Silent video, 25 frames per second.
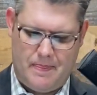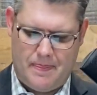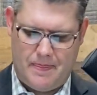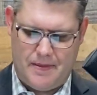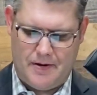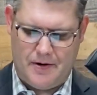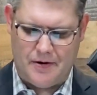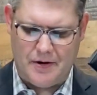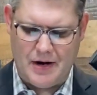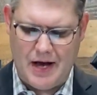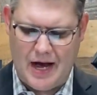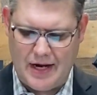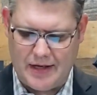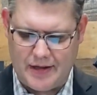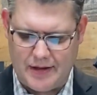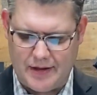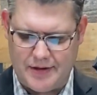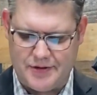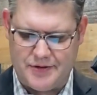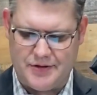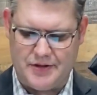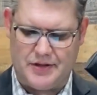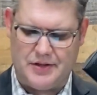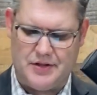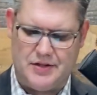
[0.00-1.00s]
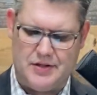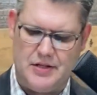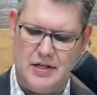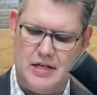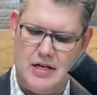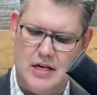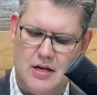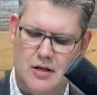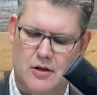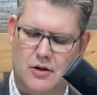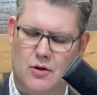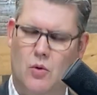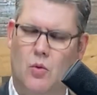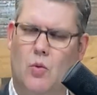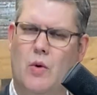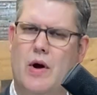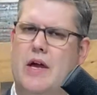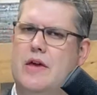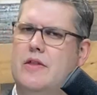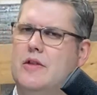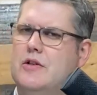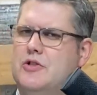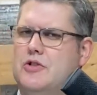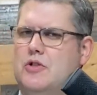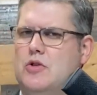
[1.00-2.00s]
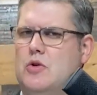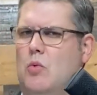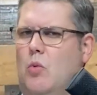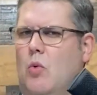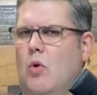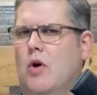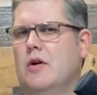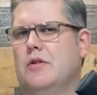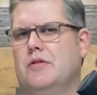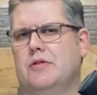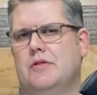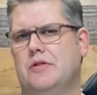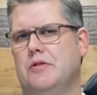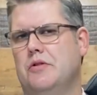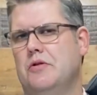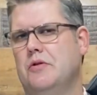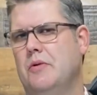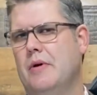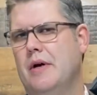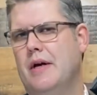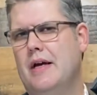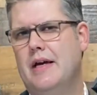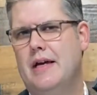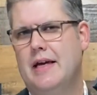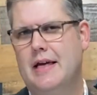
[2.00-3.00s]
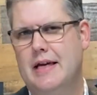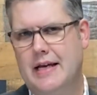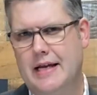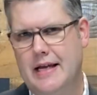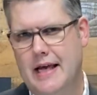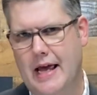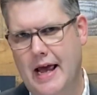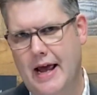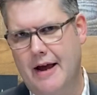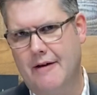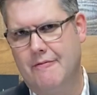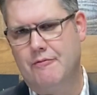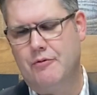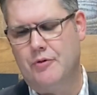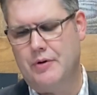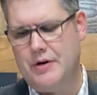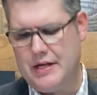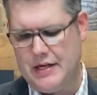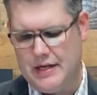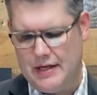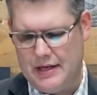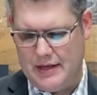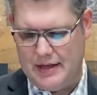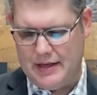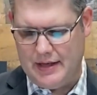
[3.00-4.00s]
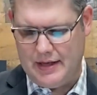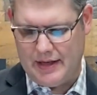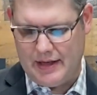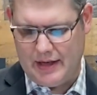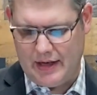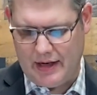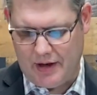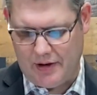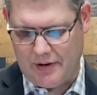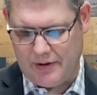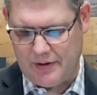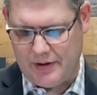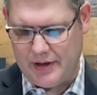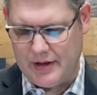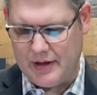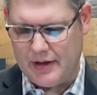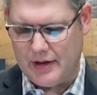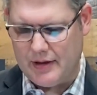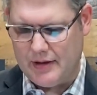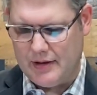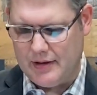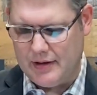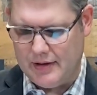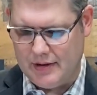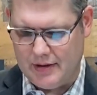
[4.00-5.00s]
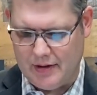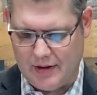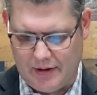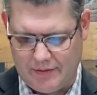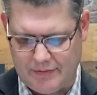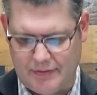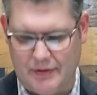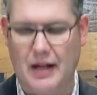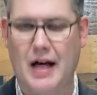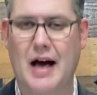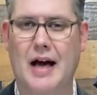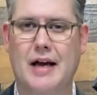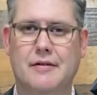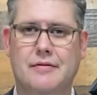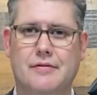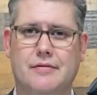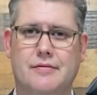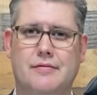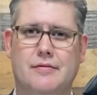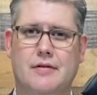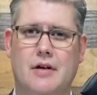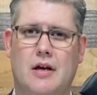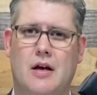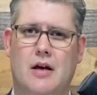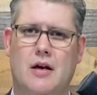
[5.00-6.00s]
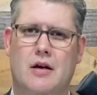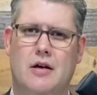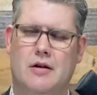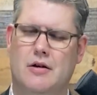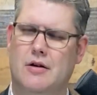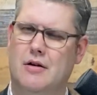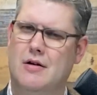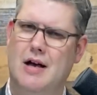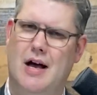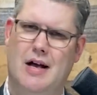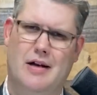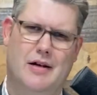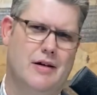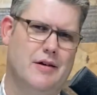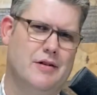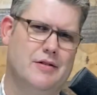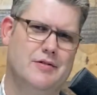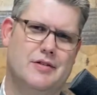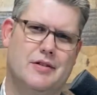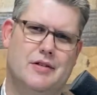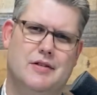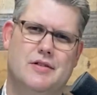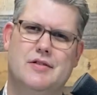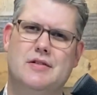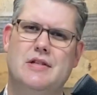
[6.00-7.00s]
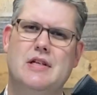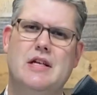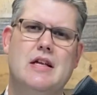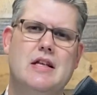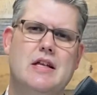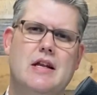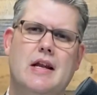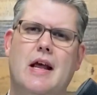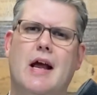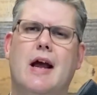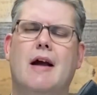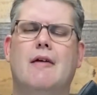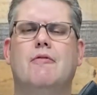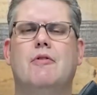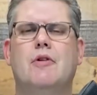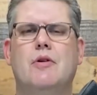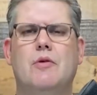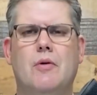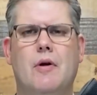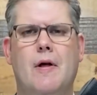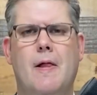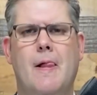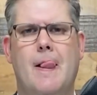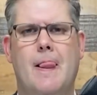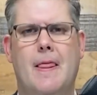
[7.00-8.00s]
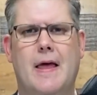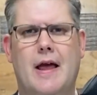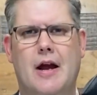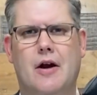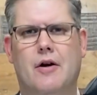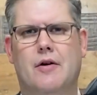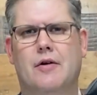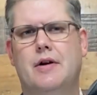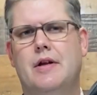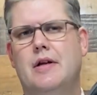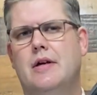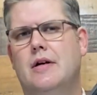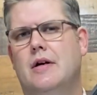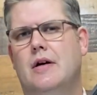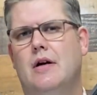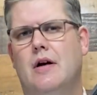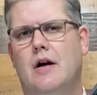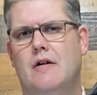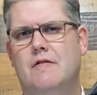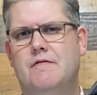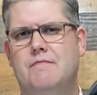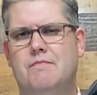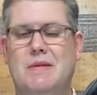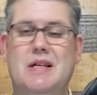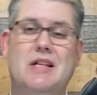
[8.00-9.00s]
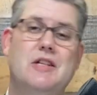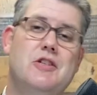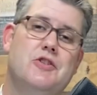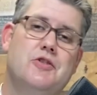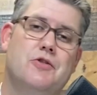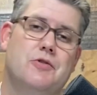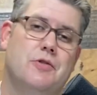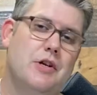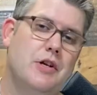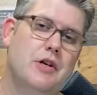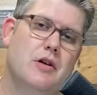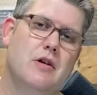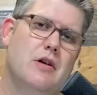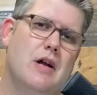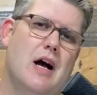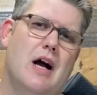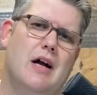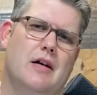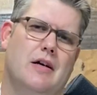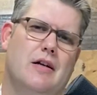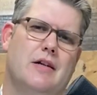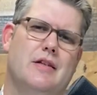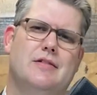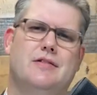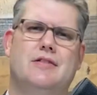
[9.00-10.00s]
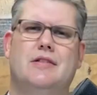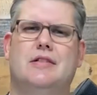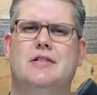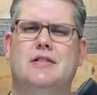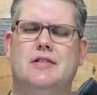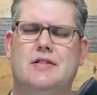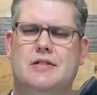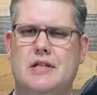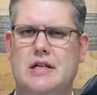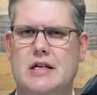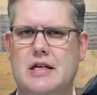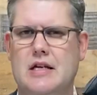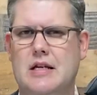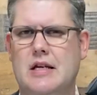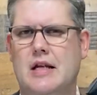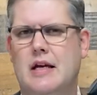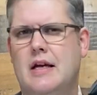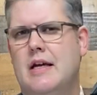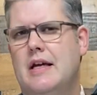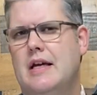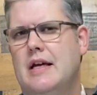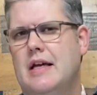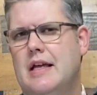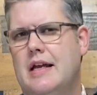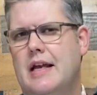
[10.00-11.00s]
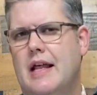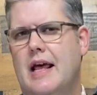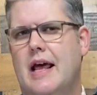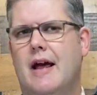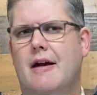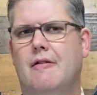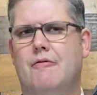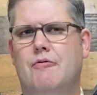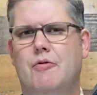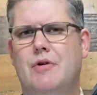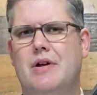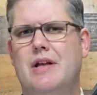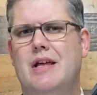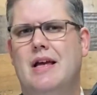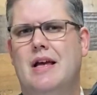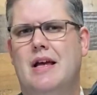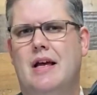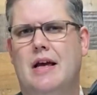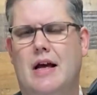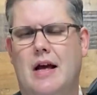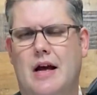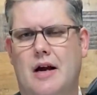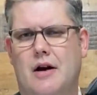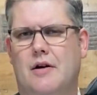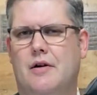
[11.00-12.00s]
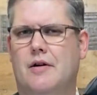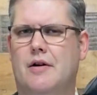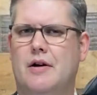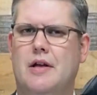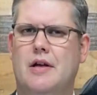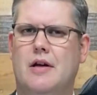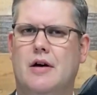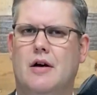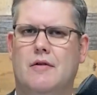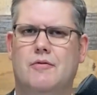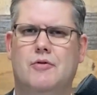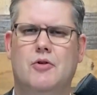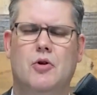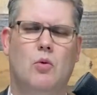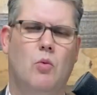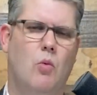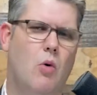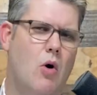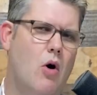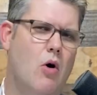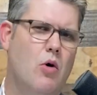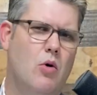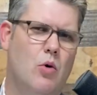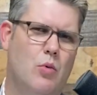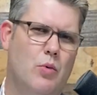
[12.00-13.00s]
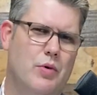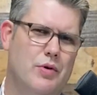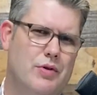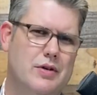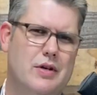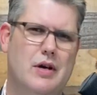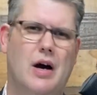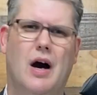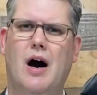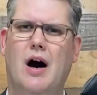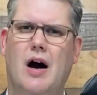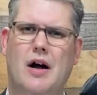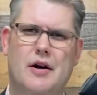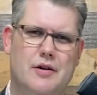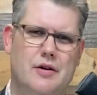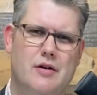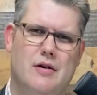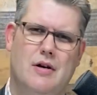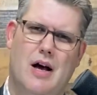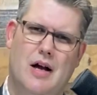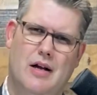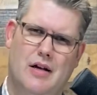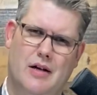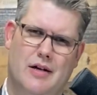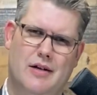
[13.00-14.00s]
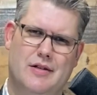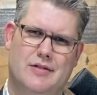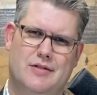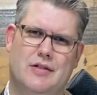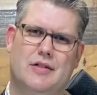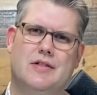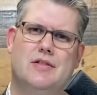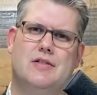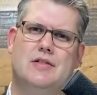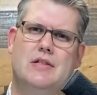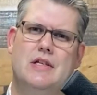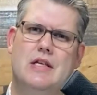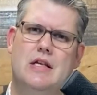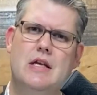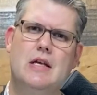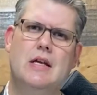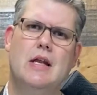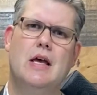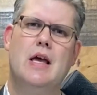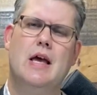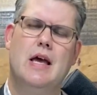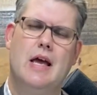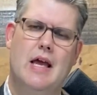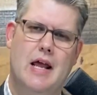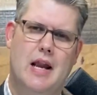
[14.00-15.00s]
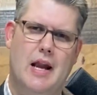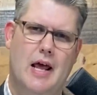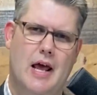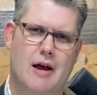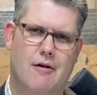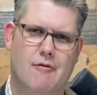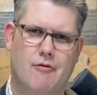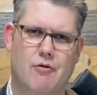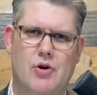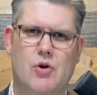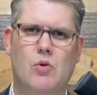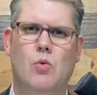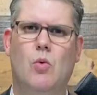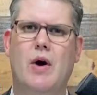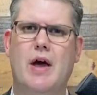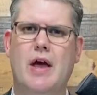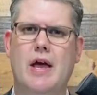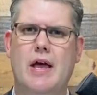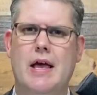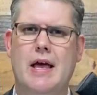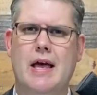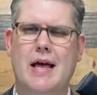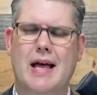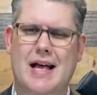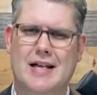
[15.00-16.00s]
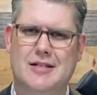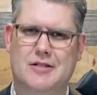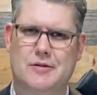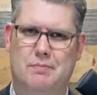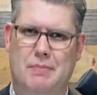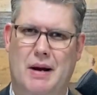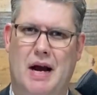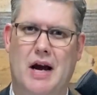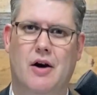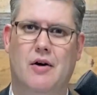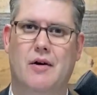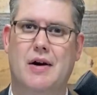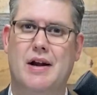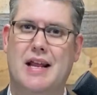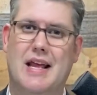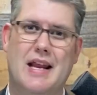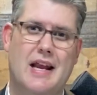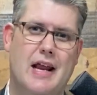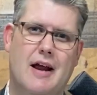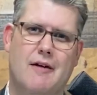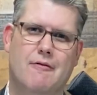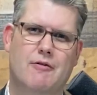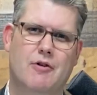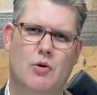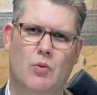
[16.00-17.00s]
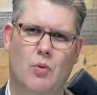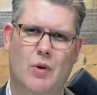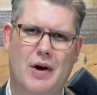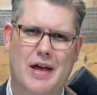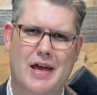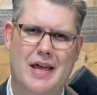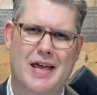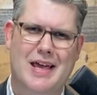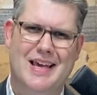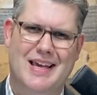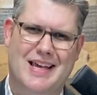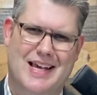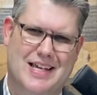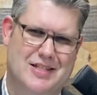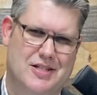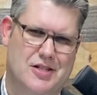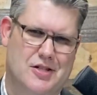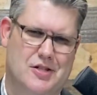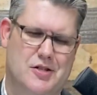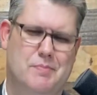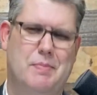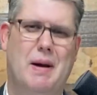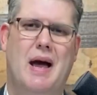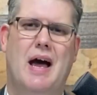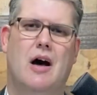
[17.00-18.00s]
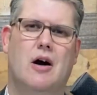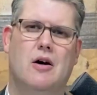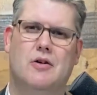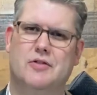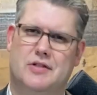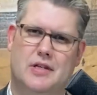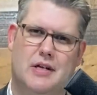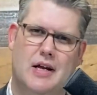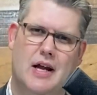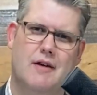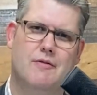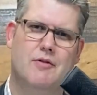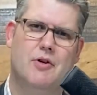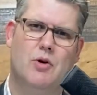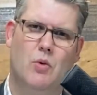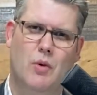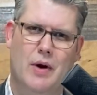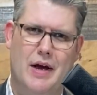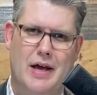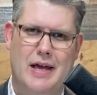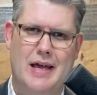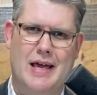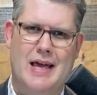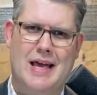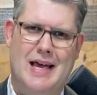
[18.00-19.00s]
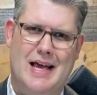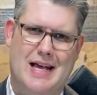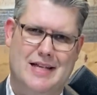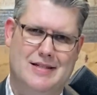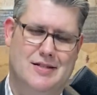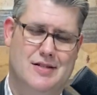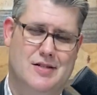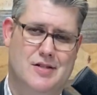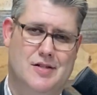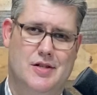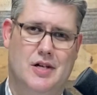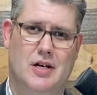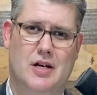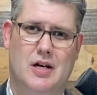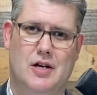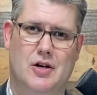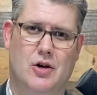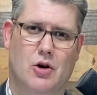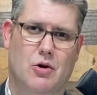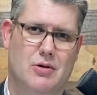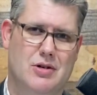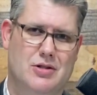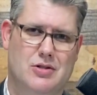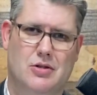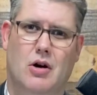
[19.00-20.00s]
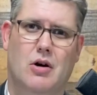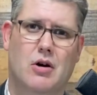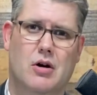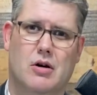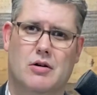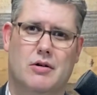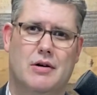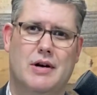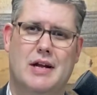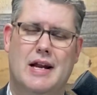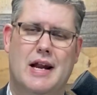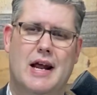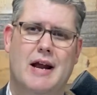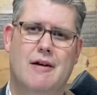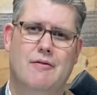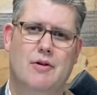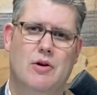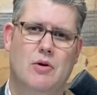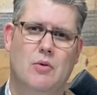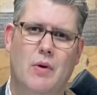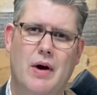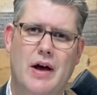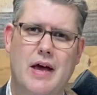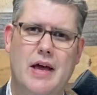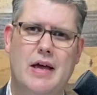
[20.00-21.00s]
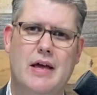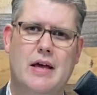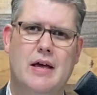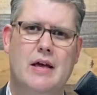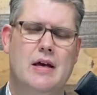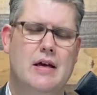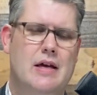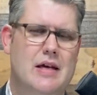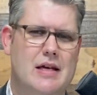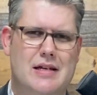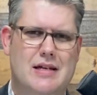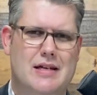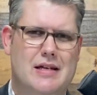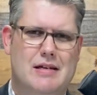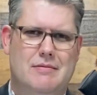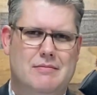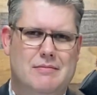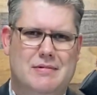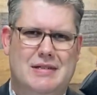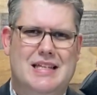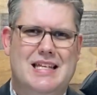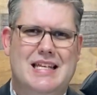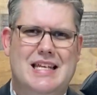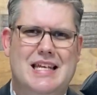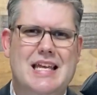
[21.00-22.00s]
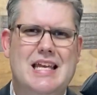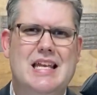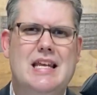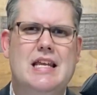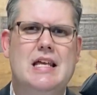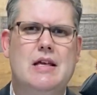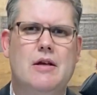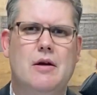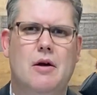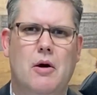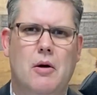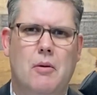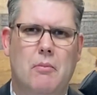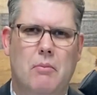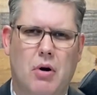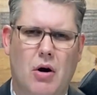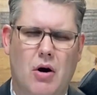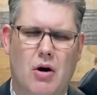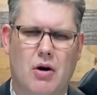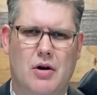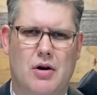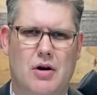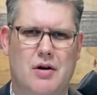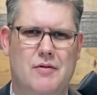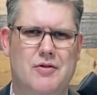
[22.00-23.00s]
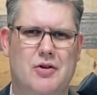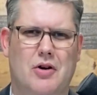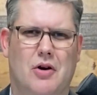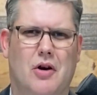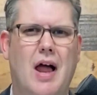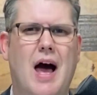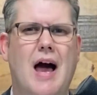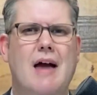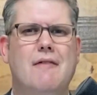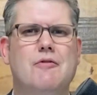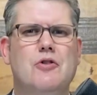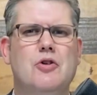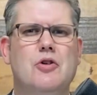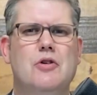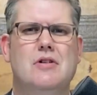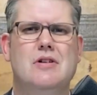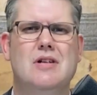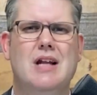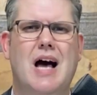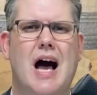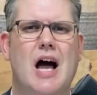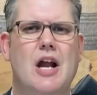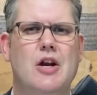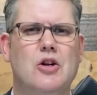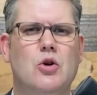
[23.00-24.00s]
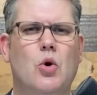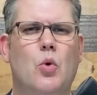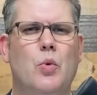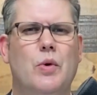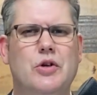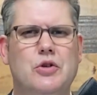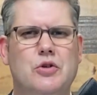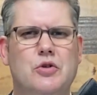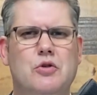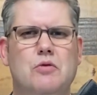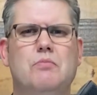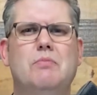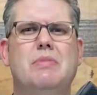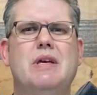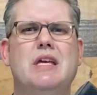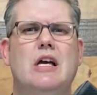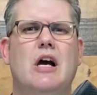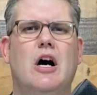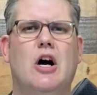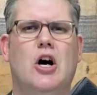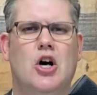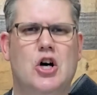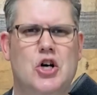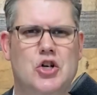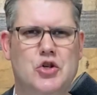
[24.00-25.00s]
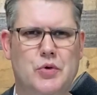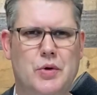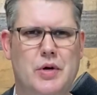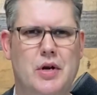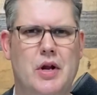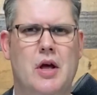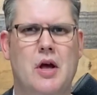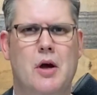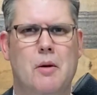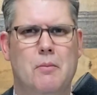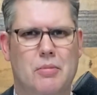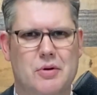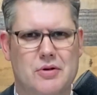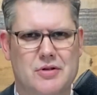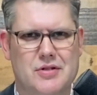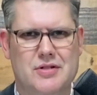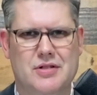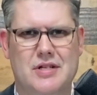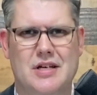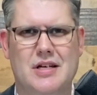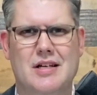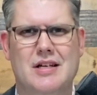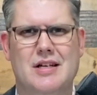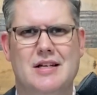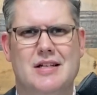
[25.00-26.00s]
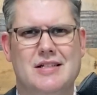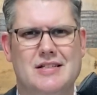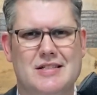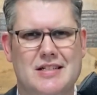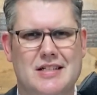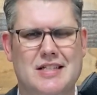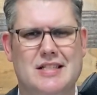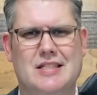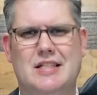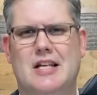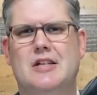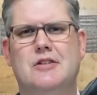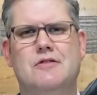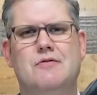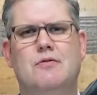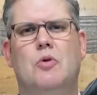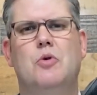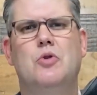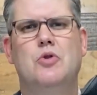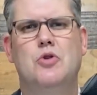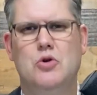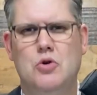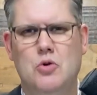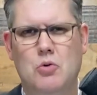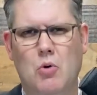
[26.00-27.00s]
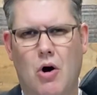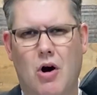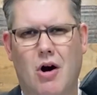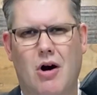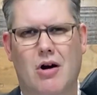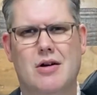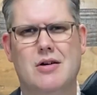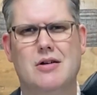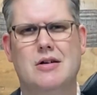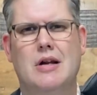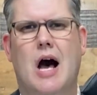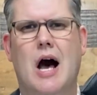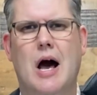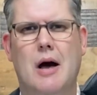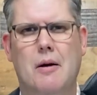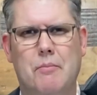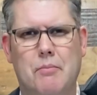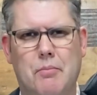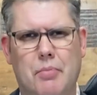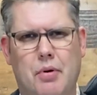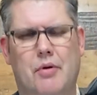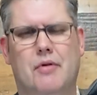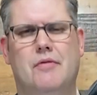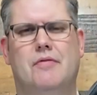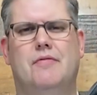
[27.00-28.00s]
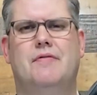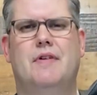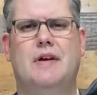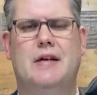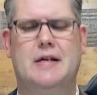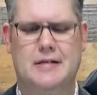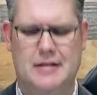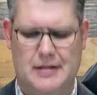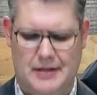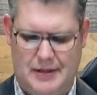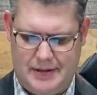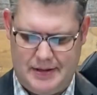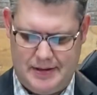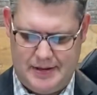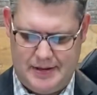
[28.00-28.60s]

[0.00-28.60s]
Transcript: You're not going to succeed in the way that you want to in every area of life. You're not going to succeed in every area of ministry. You're not going to succeed in every area of your walk with God. You're not going to succeed in every way as a parent, in every way as a spouse, in every way as a son or a daughter, in every way, in, in any part of your life. You're not going to be 100% successful. You are not perfect.